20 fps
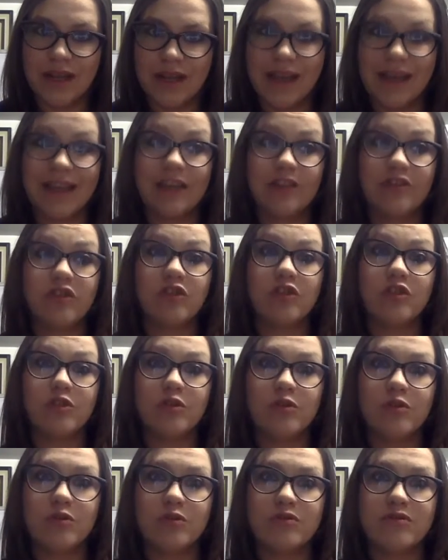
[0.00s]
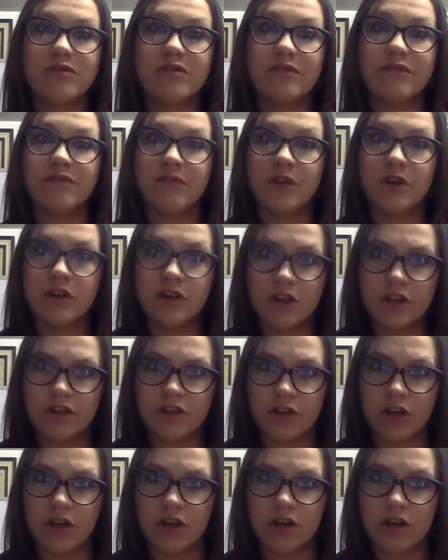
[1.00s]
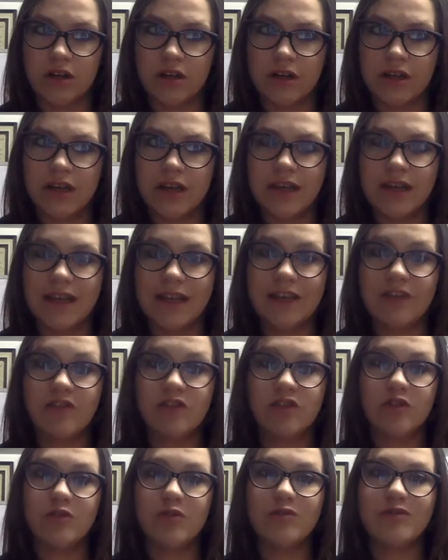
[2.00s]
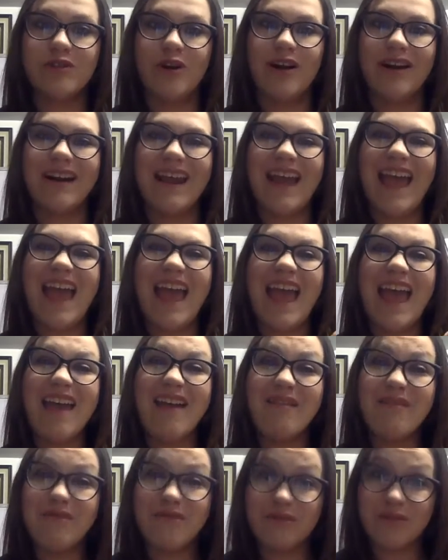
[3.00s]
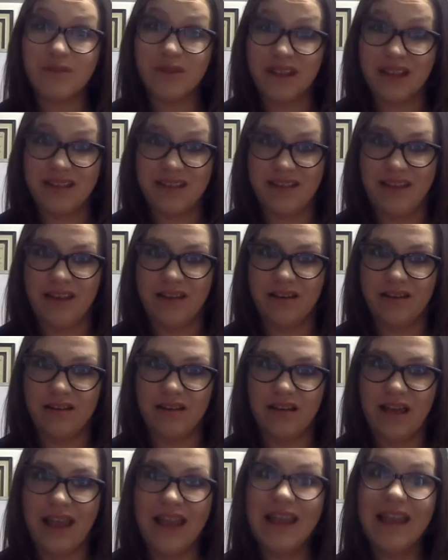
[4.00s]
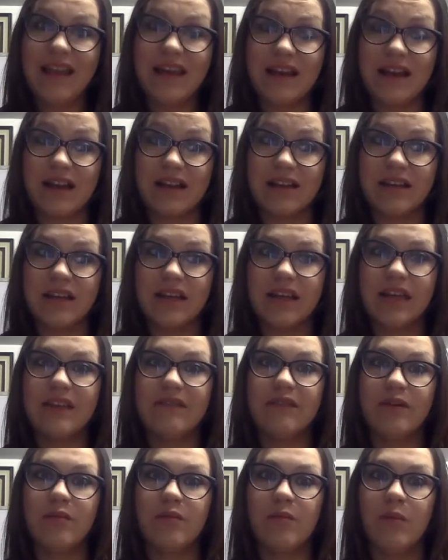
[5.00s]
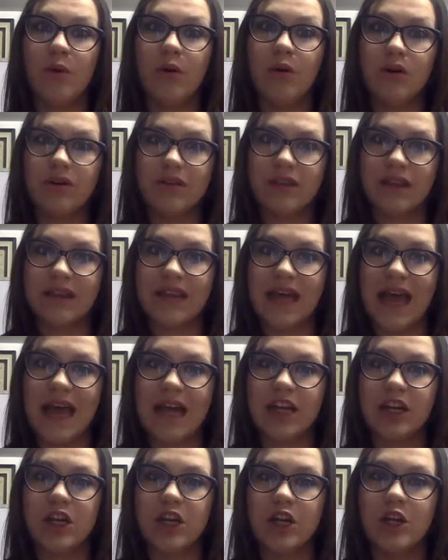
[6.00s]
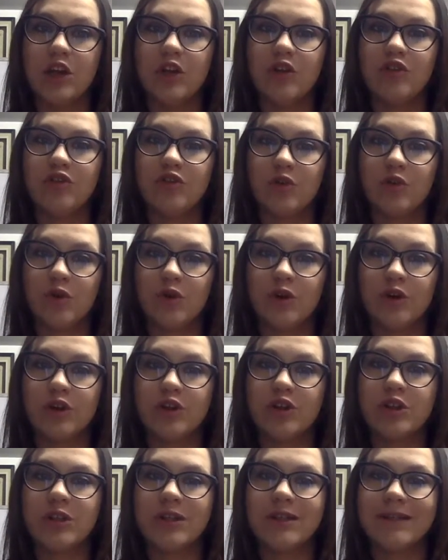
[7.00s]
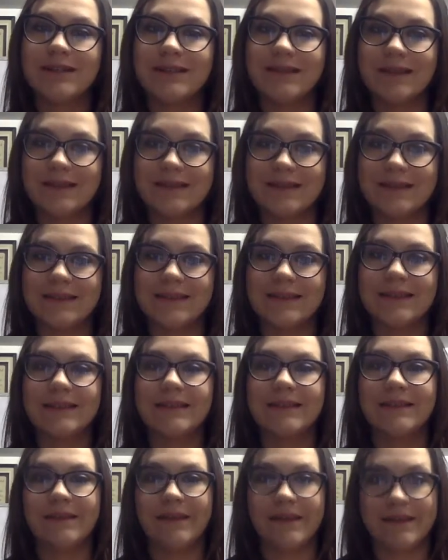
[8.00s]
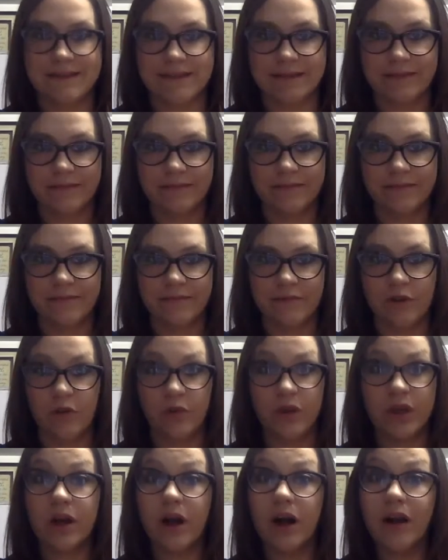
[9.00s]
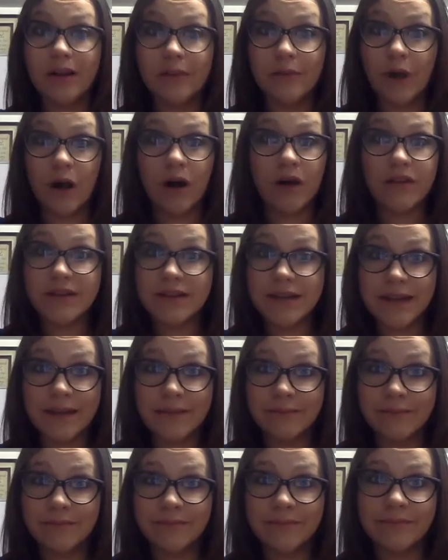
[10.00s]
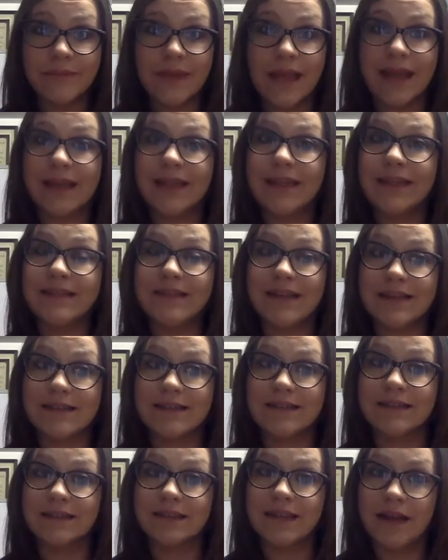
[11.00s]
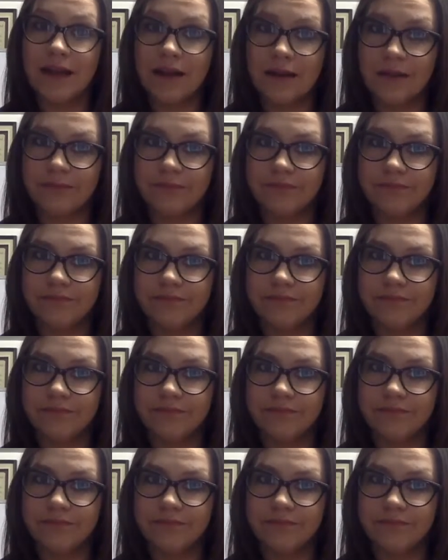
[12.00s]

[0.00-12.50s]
He chews the furniture. He chews on everything. And even more than that, George doesn't listen. We call him all the time and he doesn't come.